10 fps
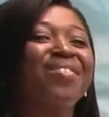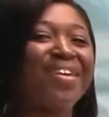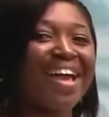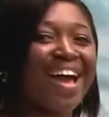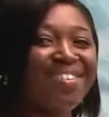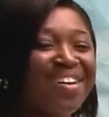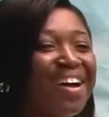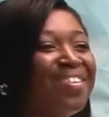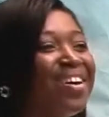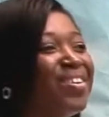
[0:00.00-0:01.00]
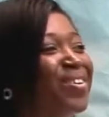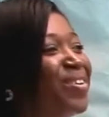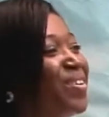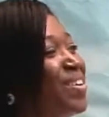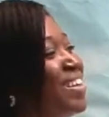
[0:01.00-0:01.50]
We have our
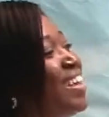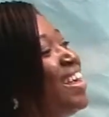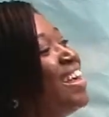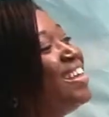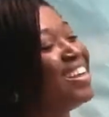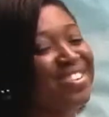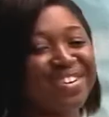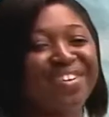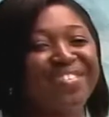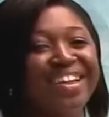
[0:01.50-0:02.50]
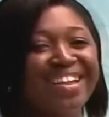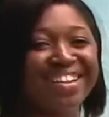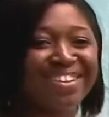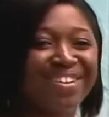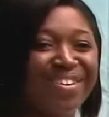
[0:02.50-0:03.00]
own natural
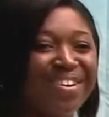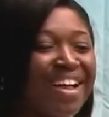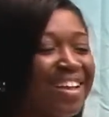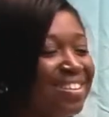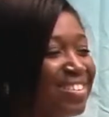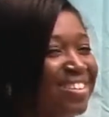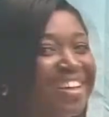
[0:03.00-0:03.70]
way God has